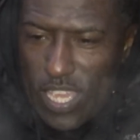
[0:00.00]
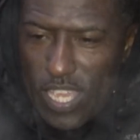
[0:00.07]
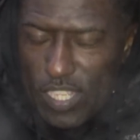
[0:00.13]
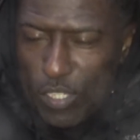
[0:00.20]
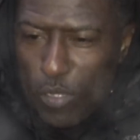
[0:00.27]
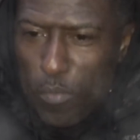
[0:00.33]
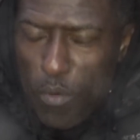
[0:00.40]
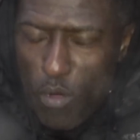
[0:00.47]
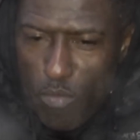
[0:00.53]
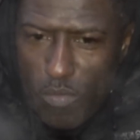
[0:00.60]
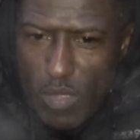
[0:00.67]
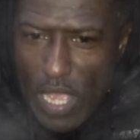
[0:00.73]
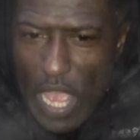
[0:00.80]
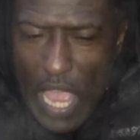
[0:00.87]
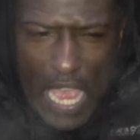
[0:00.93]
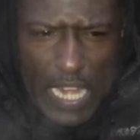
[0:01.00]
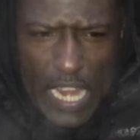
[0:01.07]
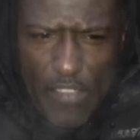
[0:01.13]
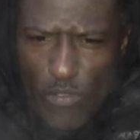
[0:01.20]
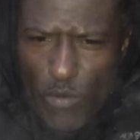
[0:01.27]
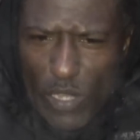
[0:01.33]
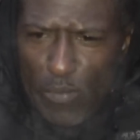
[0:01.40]
Yeah, so boom.
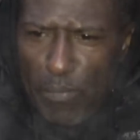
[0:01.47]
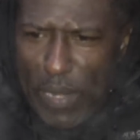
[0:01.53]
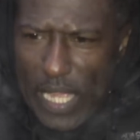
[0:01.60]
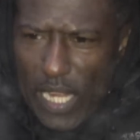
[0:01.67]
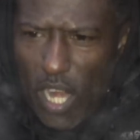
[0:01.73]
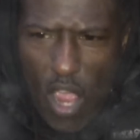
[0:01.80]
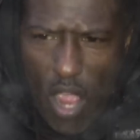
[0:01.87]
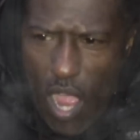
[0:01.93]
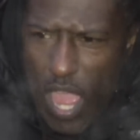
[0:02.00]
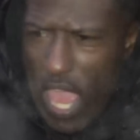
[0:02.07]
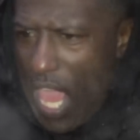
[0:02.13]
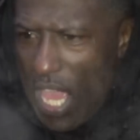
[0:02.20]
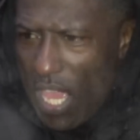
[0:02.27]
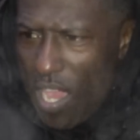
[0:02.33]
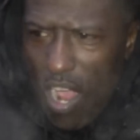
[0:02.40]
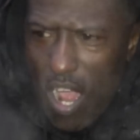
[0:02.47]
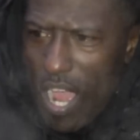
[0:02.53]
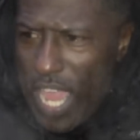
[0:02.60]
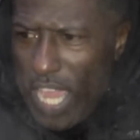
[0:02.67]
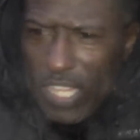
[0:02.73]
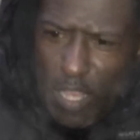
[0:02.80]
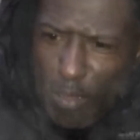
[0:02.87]
And everyone's playing RAW.
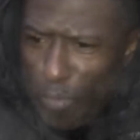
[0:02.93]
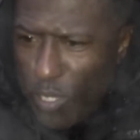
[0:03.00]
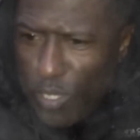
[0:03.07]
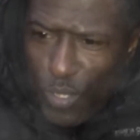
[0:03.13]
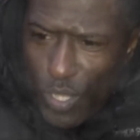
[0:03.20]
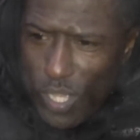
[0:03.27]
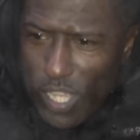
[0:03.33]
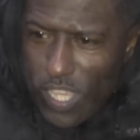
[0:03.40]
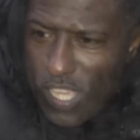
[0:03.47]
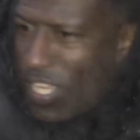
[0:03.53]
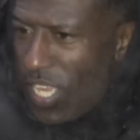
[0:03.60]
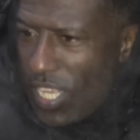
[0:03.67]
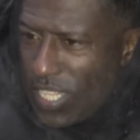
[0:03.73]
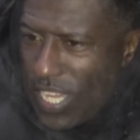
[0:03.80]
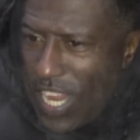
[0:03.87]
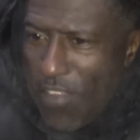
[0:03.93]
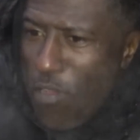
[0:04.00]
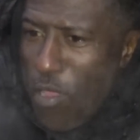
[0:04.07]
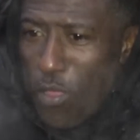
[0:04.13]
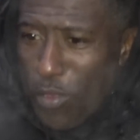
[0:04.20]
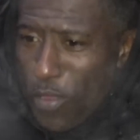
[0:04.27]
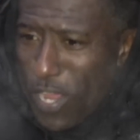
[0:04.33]
Yeah?
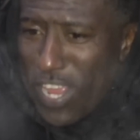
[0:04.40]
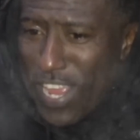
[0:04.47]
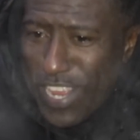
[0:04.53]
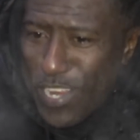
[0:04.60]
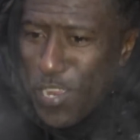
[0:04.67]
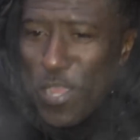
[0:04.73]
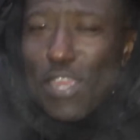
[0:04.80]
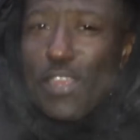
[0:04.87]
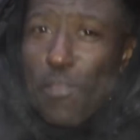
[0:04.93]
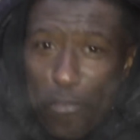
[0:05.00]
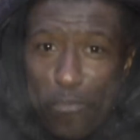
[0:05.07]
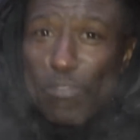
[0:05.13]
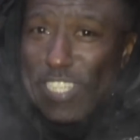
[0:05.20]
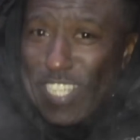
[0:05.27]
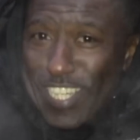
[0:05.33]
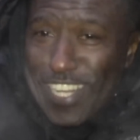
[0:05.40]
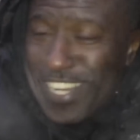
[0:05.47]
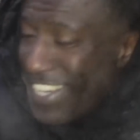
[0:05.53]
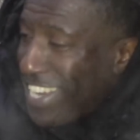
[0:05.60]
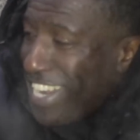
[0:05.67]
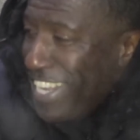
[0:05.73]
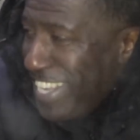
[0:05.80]
Yeah. Which
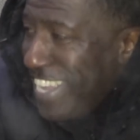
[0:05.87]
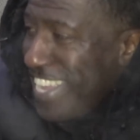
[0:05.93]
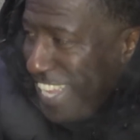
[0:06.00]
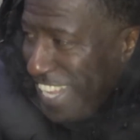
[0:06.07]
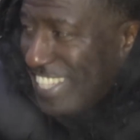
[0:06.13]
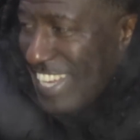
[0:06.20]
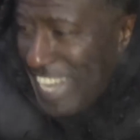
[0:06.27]
is it's